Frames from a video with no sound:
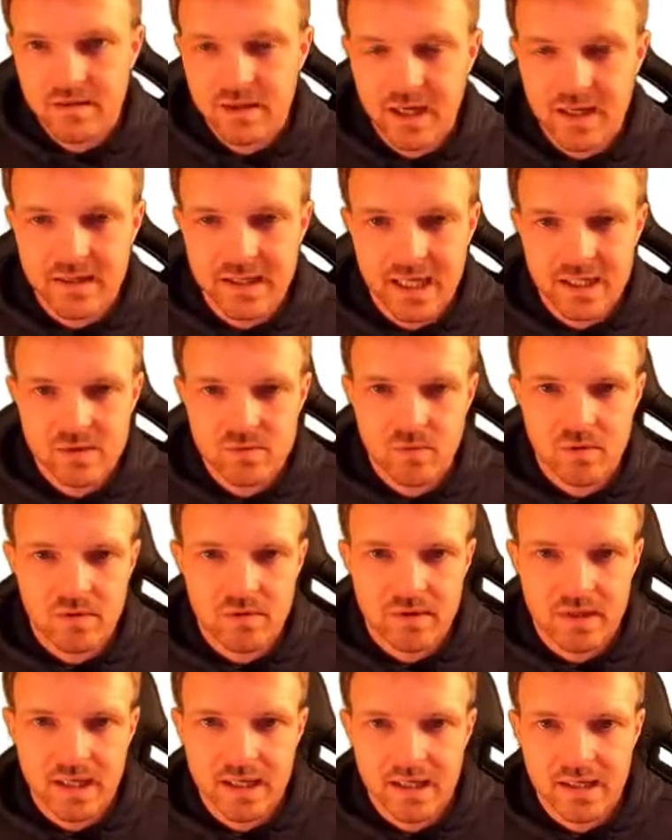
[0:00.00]
that's
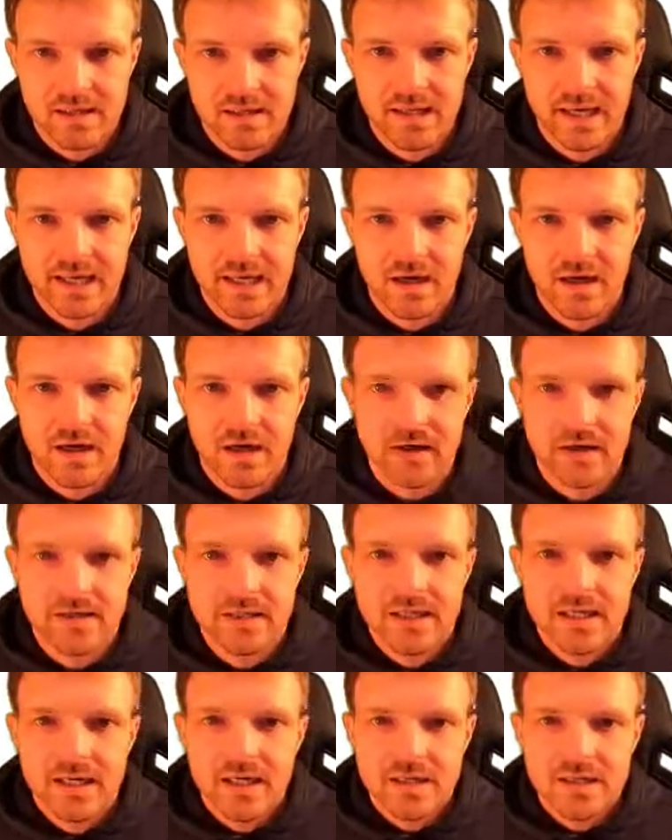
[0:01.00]
what they are.
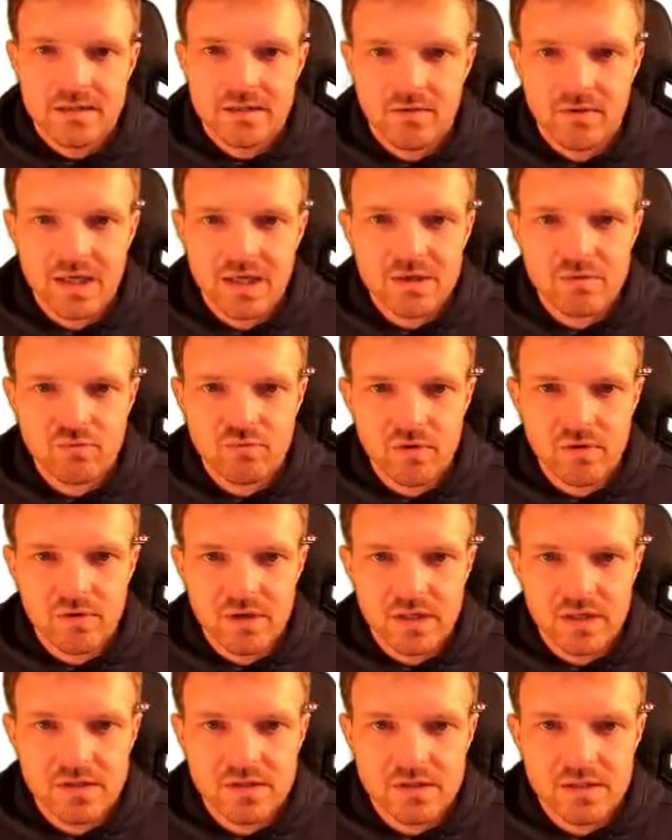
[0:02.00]
So these
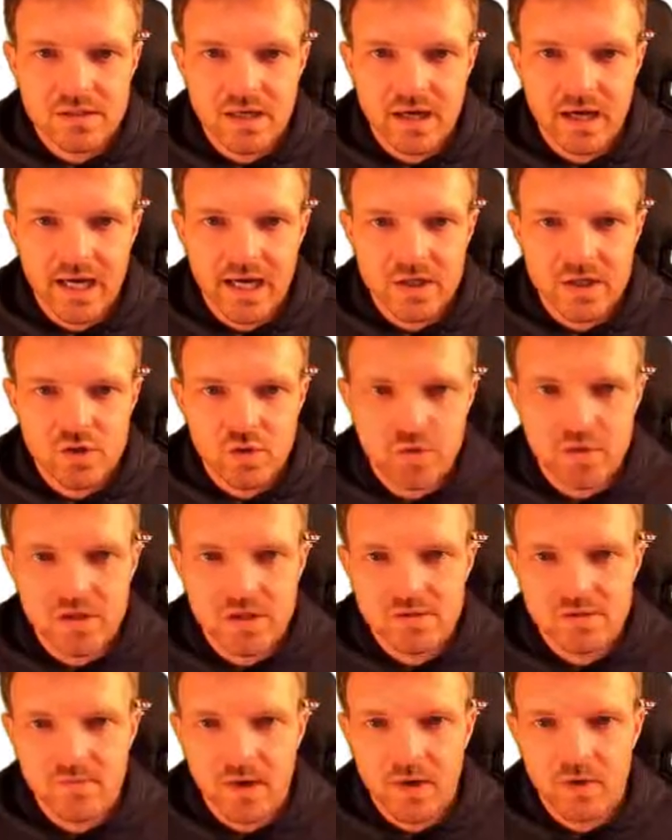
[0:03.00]
rootlets join the
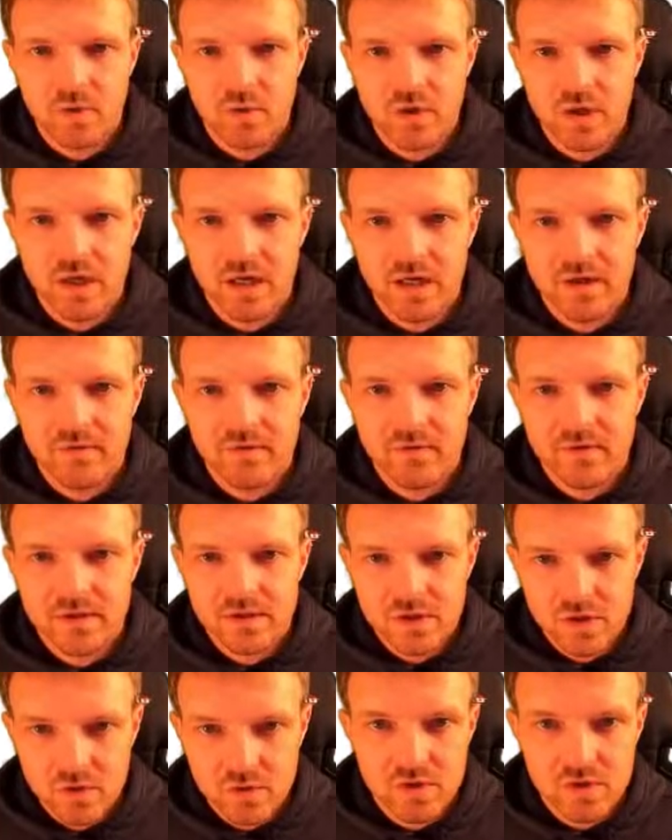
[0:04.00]
spinal nerve
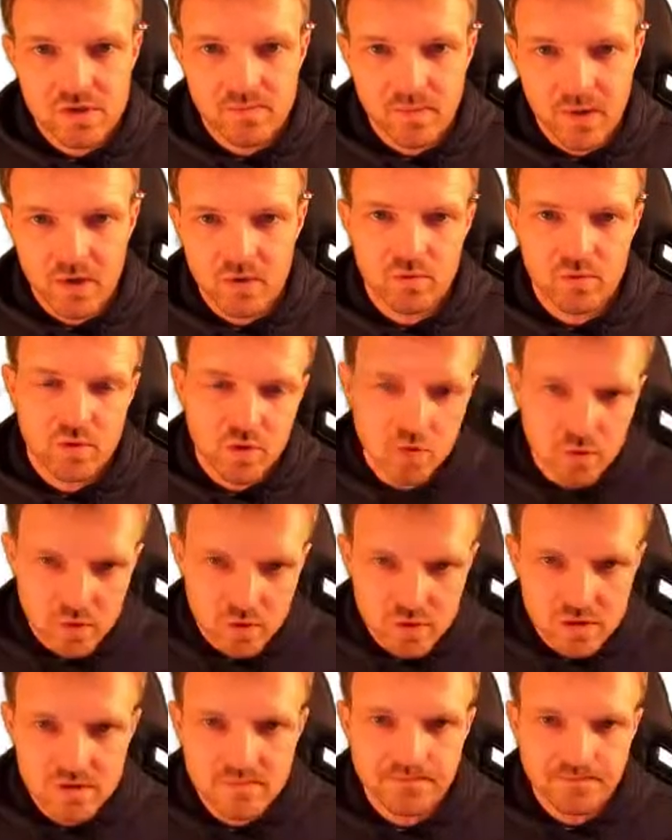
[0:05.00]
to the spinal
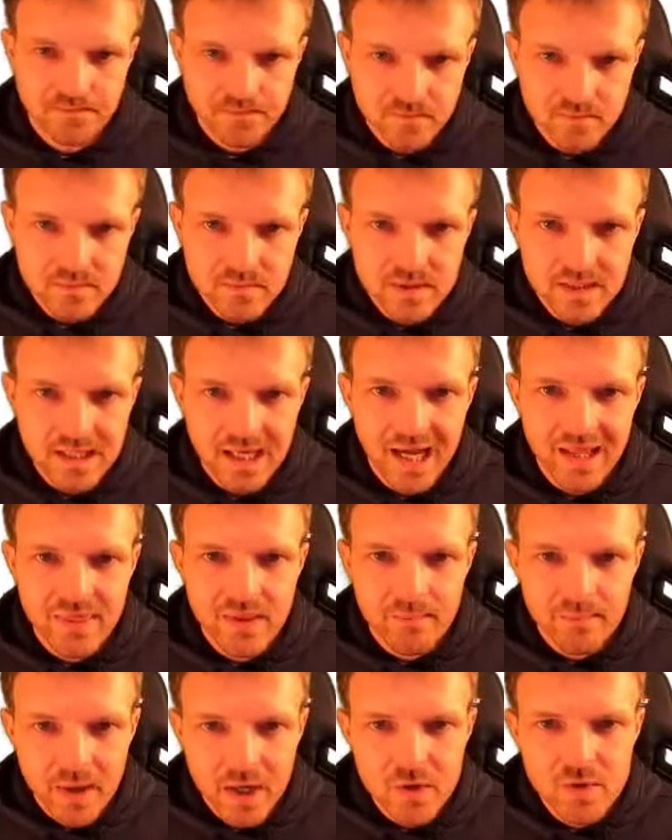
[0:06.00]
cord, and
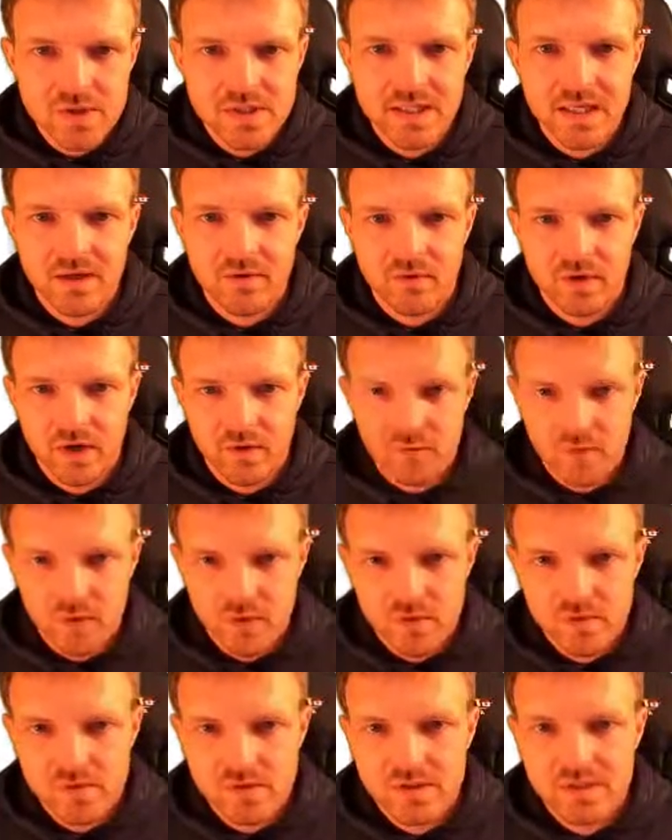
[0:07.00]
the posterior
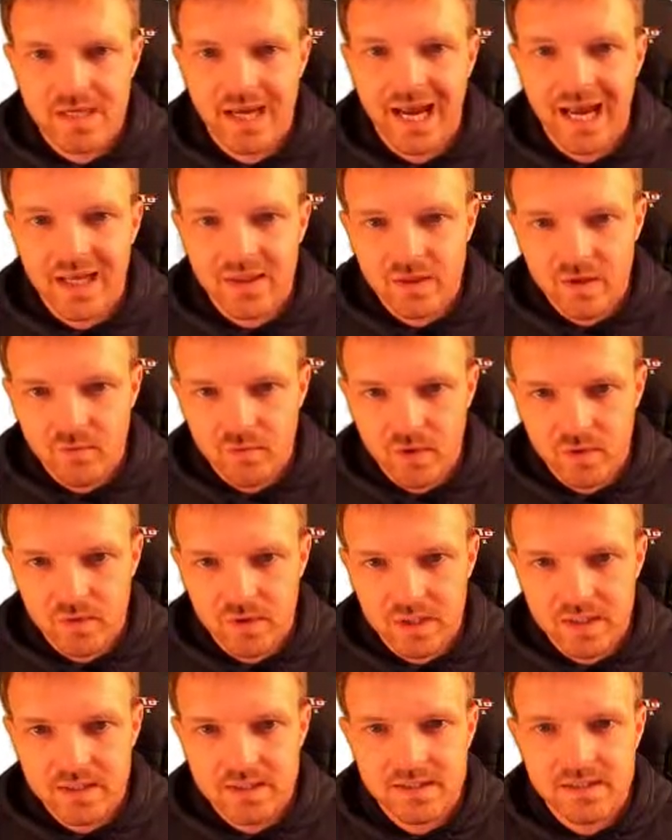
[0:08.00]
roots and the
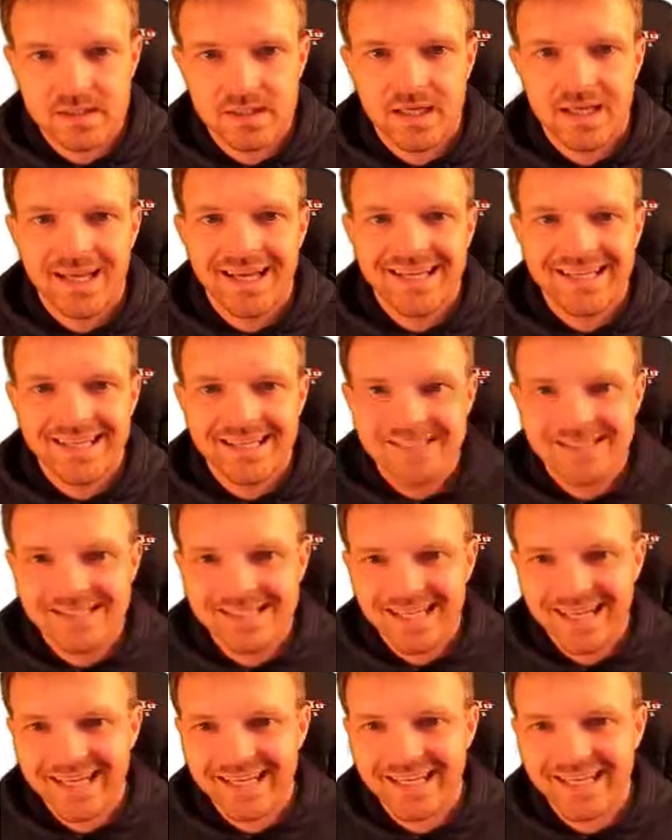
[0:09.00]
rootlets
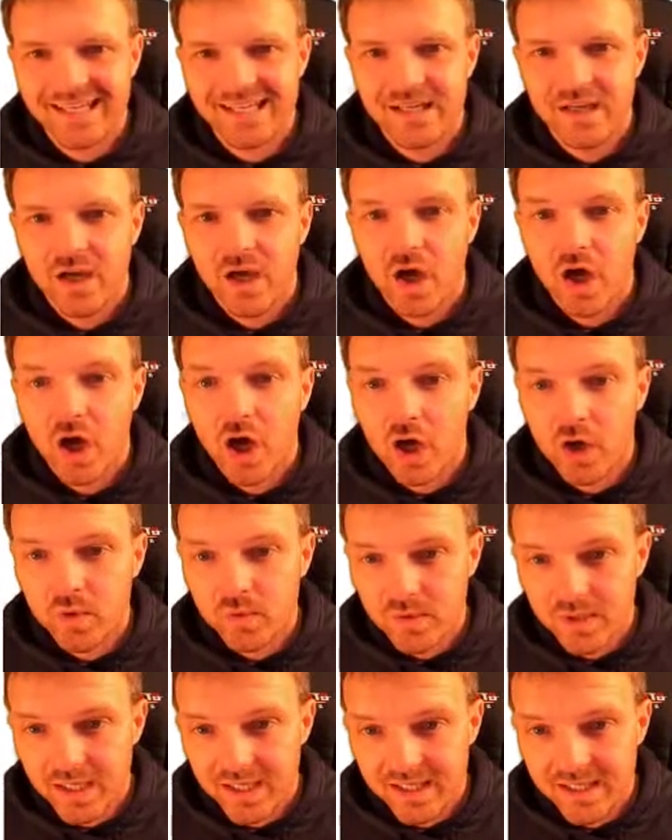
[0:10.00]
contain
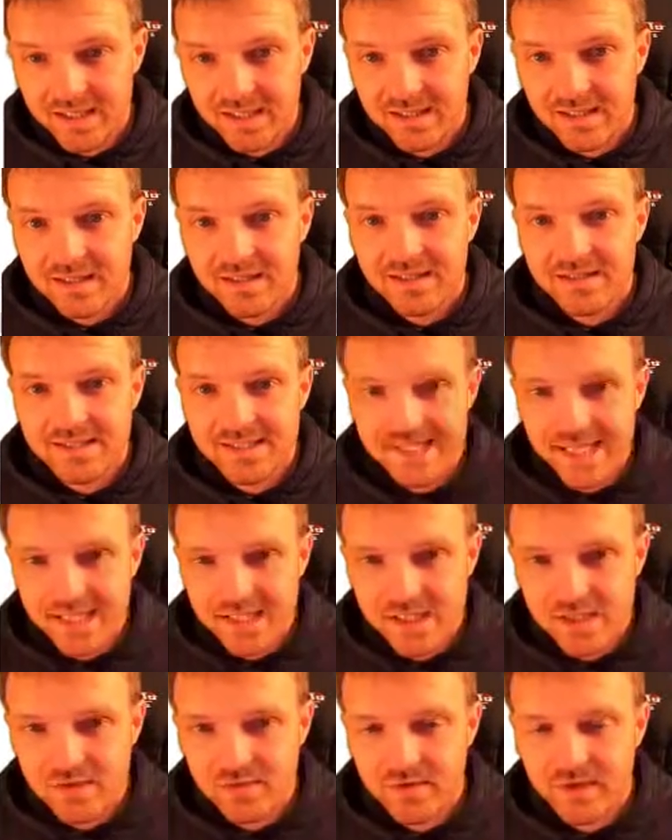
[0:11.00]
only
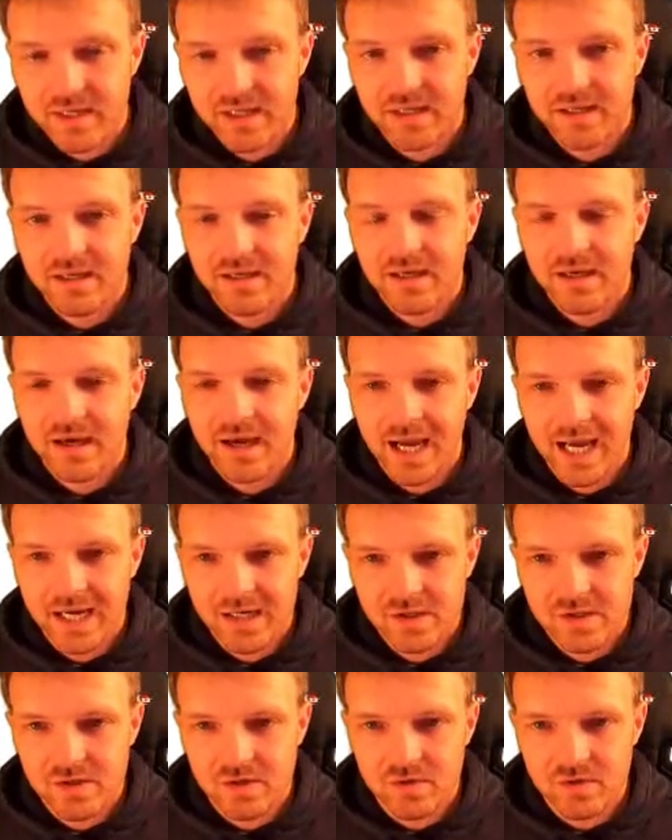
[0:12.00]
sensory
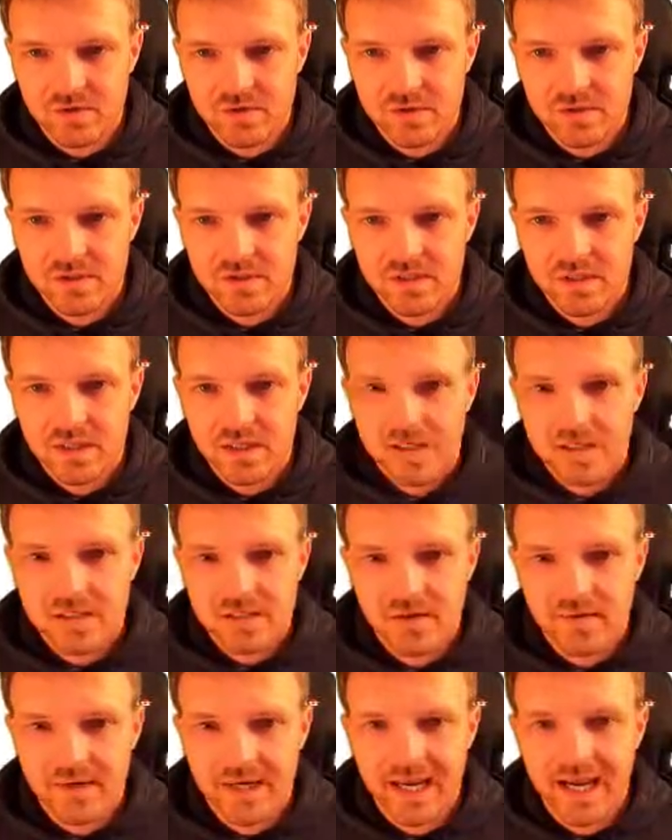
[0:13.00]
axons.
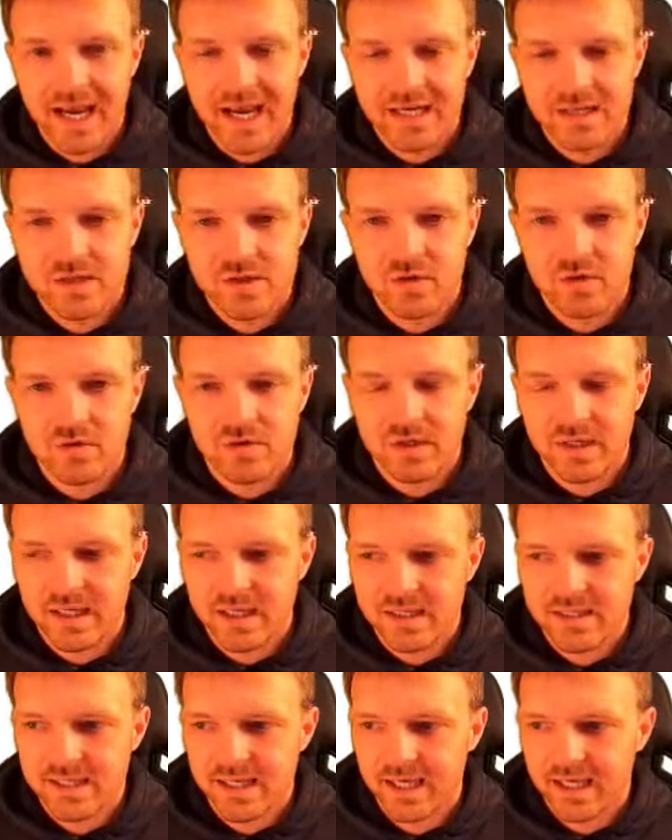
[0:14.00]
So an axon
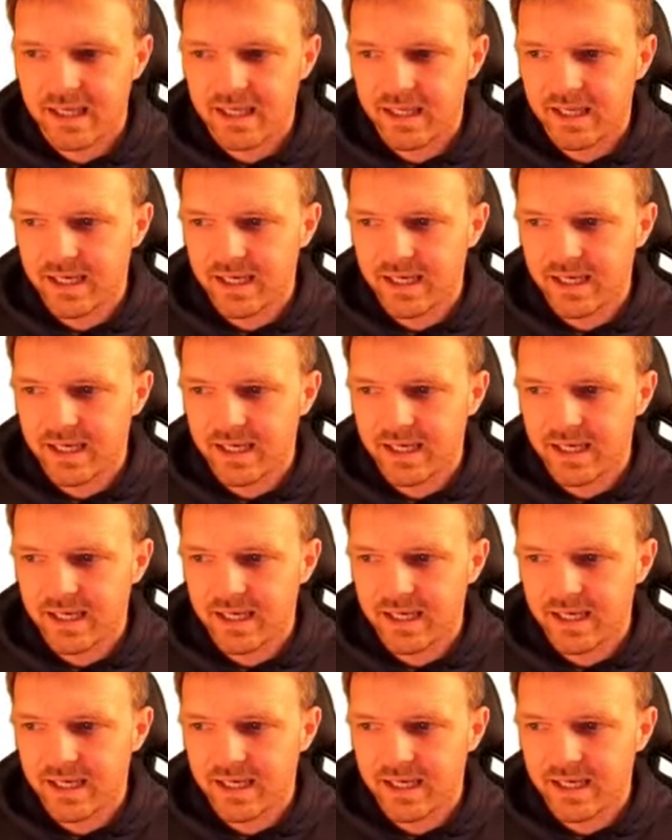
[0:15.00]
is like